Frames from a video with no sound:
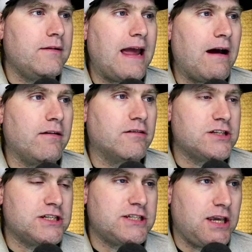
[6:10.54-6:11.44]
now you'll
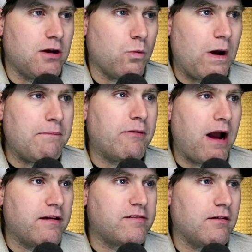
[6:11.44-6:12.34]
just see your web
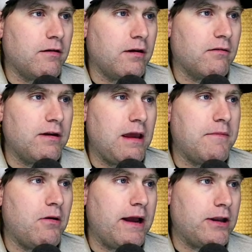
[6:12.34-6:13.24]
browser, your
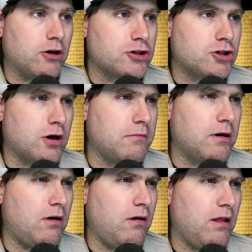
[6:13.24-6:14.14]
Nemo, and your
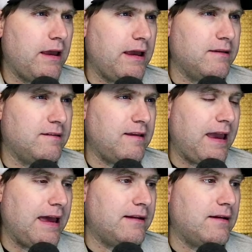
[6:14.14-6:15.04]
terminal, in,
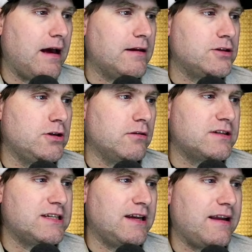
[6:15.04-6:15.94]
and uh, you'll
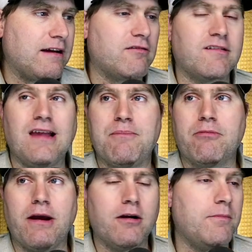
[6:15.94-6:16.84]
see an extra
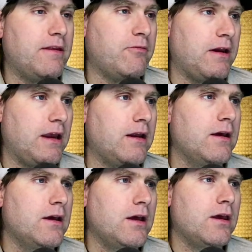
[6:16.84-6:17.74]
separator between
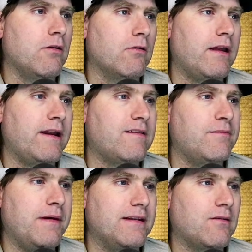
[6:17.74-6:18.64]
your
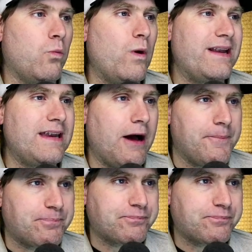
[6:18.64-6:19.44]
Linux Mint window.